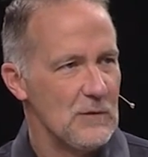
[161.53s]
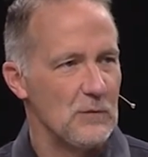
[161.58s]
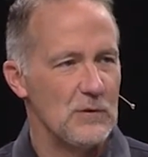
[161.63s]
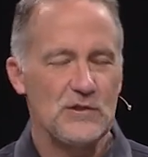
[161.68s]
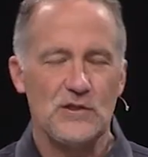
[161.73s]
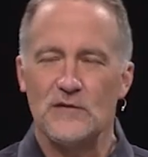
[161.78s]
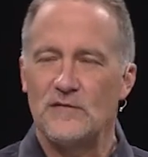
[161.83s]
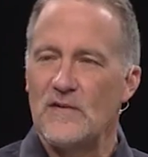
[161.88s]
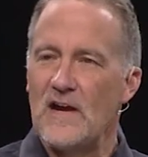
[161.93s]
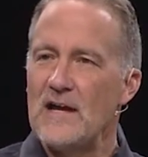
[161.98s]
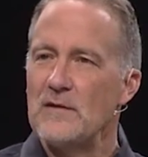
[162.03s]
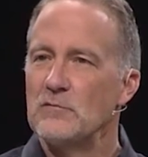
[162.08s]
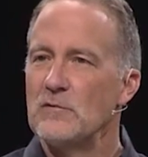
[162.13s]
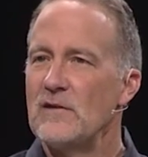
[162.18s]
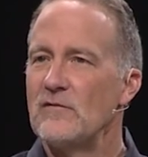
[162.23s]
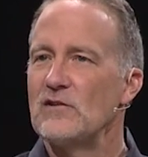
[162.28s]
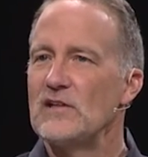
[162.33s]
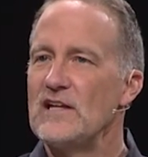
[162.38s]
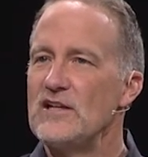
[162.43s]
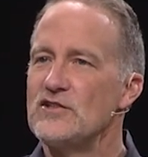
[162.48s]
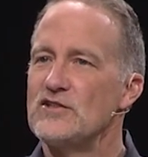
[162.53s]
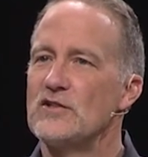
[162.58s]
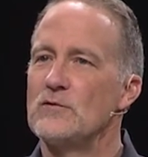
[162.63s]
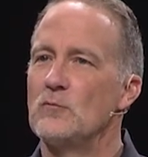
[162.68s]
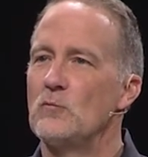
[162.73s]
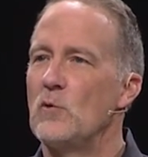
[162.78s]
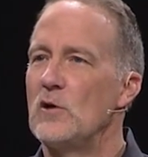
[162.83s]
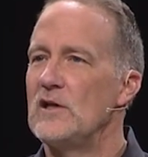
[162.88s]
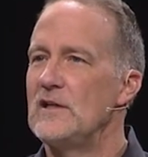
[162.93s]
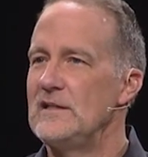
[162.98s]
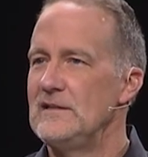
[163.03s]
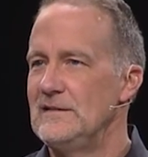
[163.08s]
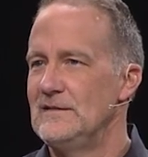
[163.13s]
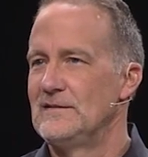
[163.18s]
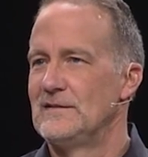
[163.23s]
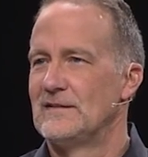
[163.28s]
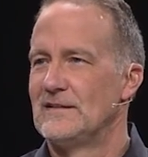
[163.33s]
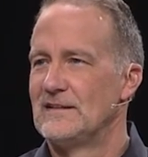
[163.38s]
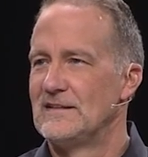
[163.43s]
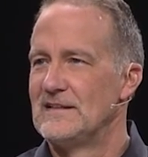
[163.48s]
When you find Revelation 1,
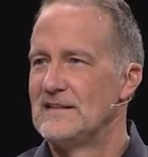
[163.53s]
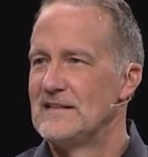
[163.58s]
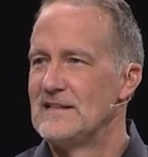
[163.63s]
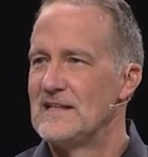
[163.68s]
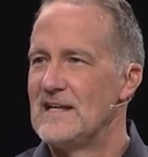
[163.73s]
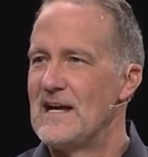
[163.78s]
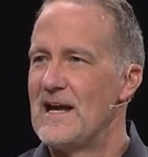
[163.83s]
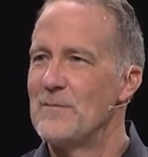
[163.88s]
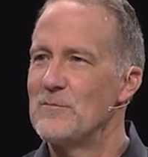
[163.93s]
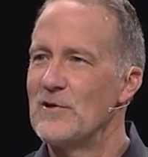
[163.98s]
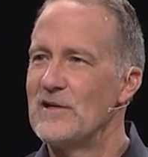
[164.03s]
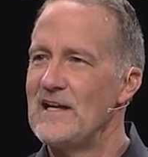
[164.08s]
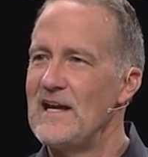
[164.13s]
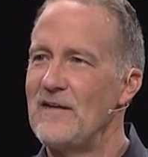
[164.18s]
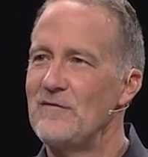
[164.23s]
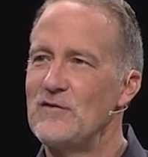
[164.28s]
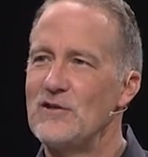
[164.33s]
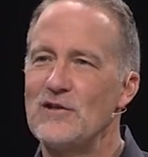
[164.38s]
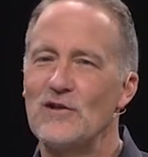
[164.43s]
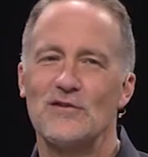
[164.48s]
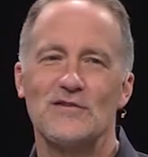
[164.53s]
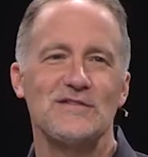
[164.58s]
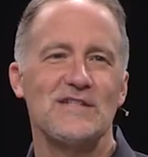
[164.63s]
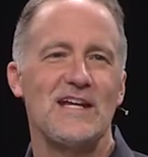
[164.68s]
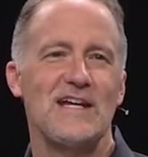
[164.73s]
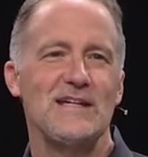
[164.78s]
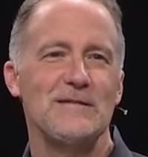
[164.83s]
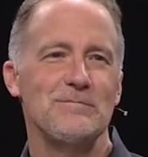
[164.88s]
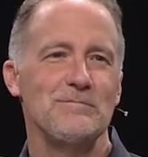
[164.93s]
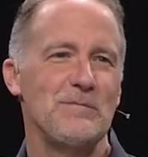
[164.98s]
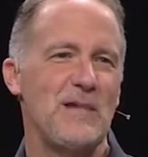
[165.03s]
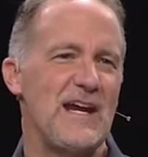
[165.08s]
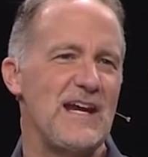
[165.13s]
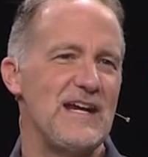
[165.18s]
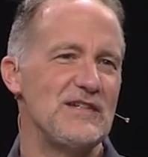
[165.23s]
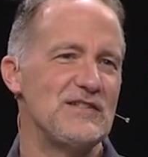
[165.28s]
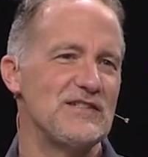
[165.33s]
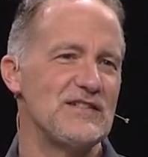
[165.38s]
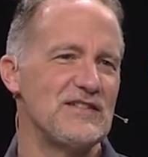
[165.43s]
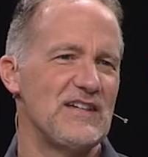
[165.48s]
I'm going to have you go 10
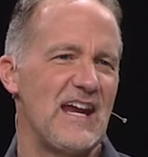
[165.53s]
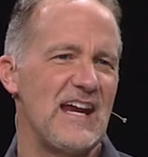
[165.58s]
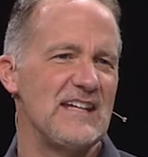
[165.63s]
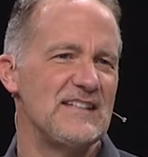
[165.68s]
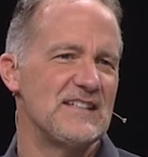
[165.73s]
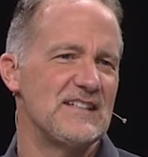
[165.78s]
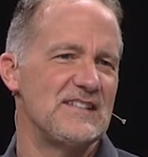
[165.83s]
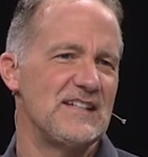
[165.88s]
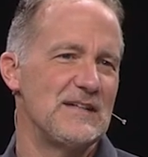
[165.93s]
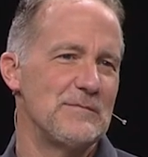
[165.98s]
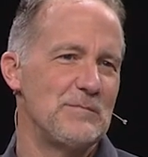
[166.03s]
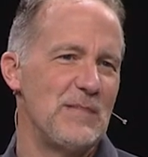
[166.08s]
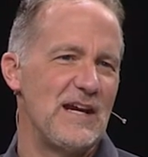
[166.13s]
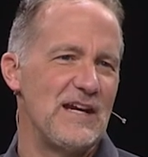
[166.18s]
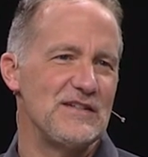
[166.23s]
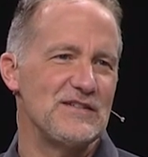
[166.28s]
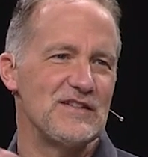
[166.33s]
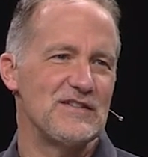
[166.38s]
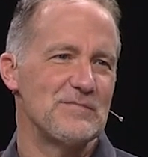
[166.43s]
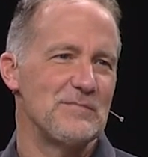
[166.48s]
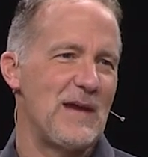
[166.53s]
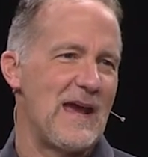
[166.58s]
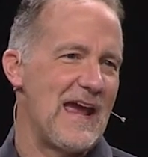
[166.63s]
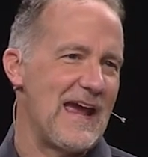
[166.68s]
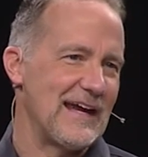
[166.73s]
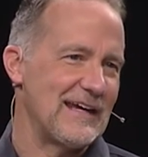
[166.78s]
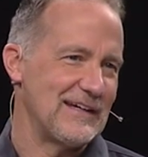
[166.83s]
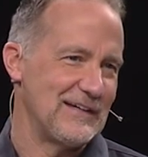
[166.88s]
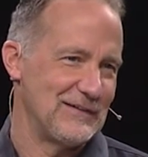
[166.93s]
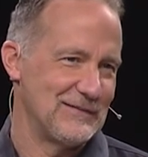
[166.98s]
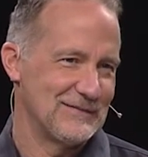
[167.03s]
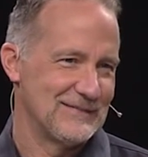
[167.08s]
pages, 8 to 10 pages back,